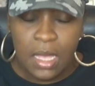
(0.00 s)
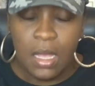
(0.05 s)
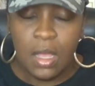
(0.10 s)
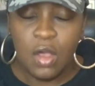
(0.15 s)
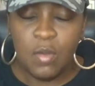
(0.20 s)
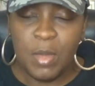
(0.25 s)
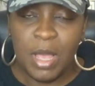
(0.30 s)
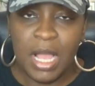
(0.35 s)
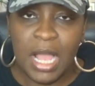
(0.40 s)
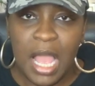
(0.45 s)

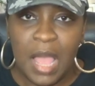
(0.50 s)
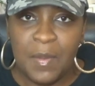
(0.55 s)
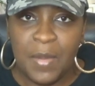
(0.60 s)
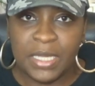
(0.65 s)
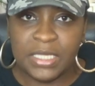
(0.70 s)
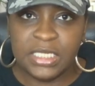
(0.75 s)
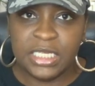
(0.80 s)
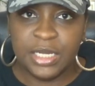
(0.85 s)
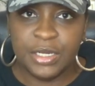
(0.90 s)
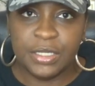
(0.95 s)
Oh my God,
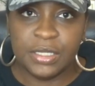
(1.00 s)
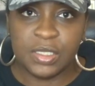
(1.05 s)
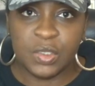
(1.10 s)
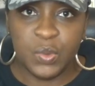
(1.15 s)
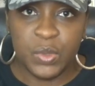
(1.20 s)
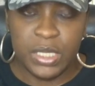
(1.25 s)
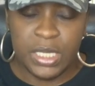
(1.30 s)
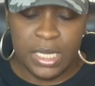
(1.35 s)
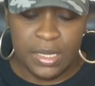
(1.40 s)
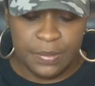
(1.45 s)
my chair is
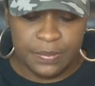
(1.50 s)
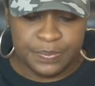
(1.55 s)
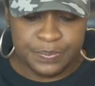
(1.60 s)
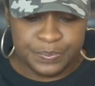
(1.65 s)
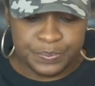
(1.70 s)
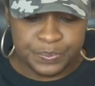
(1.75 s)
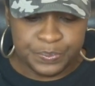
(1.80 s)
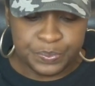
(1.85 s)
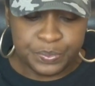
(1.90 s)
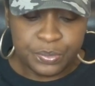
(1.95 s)
squeaky.
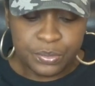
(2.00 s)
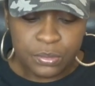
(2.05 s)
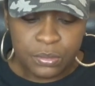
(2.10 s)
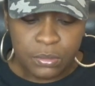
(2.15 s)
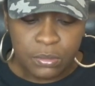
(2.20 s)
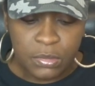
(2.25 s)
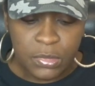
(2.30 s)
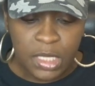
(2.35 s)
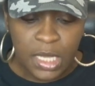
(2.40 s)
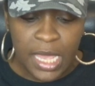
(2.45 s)

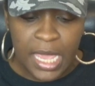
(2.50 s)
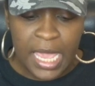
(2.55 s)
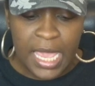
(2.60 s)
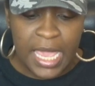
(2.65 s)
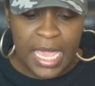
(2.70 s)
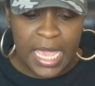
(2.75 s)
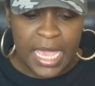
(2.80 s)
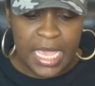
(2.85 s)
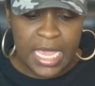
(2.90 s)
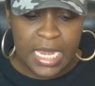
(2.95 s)

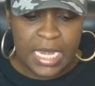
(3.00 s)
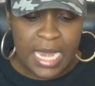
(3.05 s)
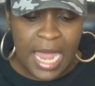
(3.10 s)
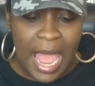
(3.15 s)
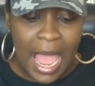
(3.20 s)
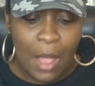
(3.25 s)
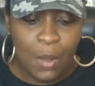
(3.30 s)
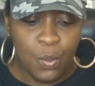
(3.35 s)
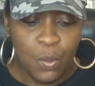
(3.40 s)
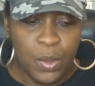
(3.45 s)
And
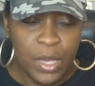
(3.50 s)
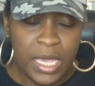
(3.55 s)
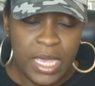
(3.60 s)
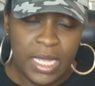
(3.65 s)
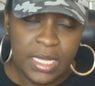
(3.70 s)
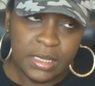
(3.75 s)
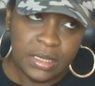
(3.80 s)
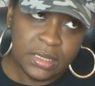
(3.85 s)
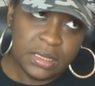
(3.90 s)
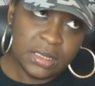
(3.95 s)
I
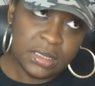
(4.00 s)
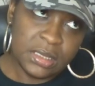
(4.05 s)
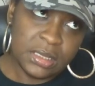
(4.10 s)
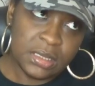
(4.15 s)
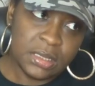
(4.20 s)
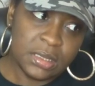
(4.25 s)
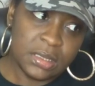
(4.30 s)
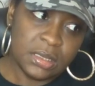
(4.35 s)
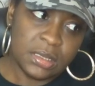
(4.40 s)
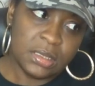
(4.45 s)

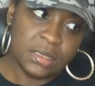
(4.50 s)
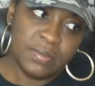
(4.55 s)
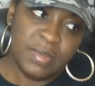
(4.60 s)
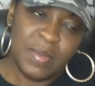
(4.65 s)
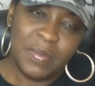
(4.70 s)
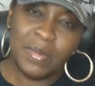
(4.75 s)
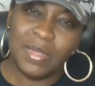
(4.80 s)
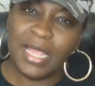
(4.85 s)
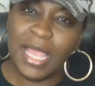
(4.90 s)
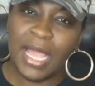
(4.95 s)
went
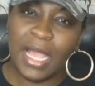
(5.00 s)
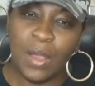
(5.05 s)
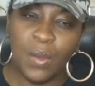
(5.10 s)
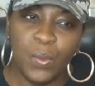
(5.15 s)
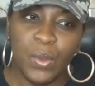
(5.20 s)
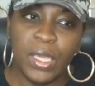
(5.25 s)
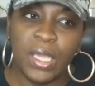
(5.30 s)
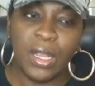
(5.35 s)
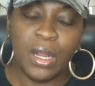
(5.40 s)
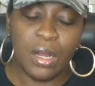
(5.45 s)
maybe like a
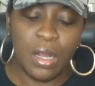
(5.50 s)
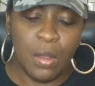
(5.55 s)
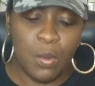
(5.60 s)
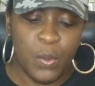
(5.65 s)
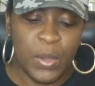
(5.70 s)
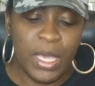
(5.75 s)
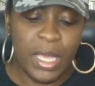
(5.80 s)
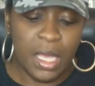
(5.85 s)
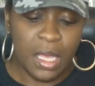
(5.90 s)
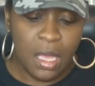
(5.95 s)
week or
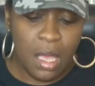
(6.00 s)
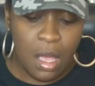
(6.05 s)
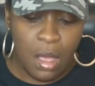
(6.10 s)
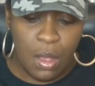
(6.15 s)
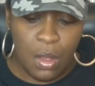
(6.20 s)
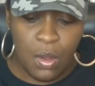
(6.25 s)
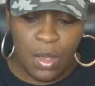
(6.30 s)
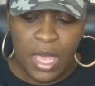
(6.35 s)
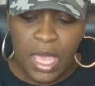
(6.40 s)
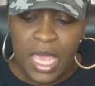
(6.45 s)
week
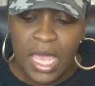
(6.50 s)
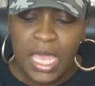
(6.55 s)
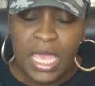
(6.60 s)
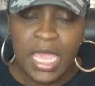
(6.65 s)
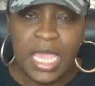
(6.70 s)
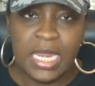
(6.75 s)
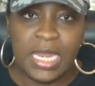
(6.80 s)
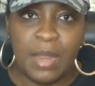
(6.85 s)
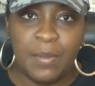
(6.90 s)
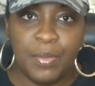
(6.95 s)
ago
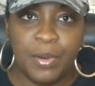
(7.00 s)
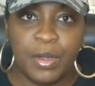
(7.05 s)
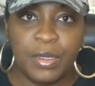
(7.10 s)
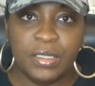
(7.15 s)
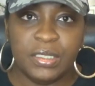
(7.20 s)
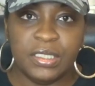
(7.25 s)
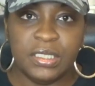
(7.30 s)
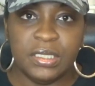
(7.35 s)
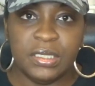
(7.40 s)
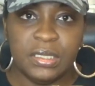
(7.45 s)
and I
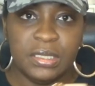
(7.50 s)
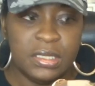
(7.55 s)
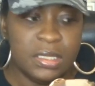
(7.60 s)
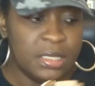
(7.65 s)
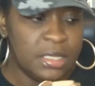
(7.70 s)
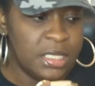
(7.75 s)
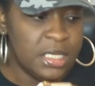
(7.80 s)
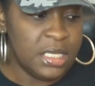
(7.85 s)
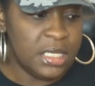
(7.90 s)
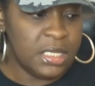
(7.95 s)
purchased
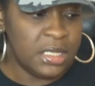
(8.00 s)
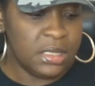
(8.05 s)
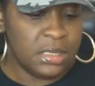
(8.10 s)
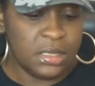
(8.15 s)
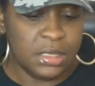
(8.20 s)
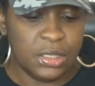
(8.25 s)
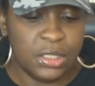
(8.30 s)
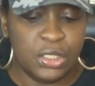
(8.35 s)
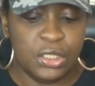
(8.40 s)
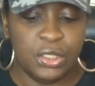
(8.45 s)

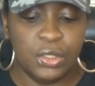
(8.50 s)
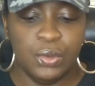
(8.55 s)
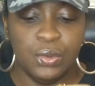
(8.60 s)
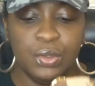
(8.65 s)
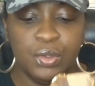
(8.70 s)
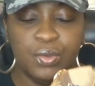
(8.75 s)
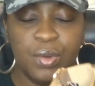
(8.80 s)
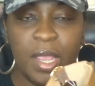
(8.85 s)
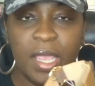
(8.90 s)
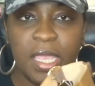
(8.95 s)
these
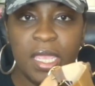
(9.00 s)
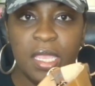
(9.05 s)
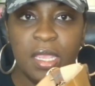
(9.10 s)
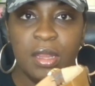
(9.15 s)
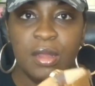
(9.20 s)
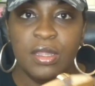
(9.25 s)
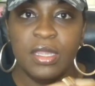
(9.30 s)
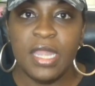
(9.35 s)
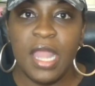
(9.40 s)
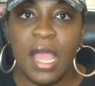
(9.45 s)
shoes right
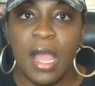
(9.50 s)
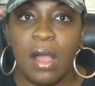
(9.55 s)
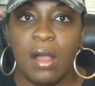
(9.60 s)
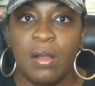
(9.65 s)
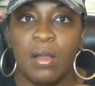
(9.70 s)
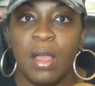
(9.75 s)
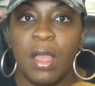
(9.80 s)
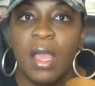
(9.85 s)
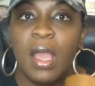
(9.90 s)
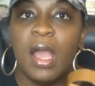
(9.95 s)
here.
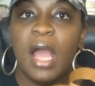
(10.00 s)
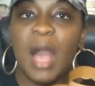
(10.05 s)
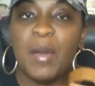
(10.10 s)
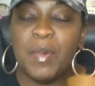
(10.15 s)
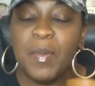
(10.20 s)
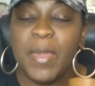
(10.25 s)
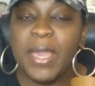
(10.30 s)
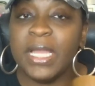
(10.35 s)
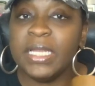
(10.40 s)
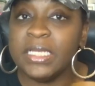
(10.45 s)
Now, I'm
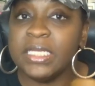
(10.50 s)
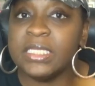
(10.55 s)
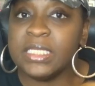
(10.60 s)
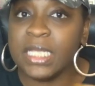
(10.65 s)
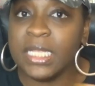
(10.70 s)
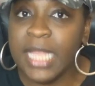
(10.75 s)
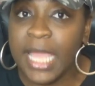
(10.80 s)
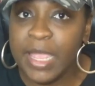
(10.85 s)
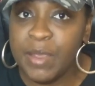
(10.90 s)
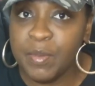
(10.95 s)
gonna make a
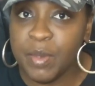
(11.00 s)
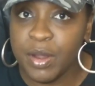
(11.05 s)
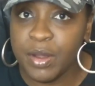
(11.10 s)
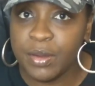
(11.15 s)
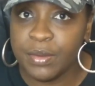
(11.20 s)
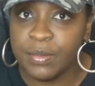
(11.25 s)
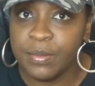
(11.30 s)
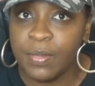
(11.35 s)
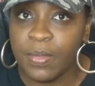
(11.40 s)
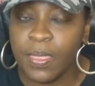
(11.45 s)
disclaimer.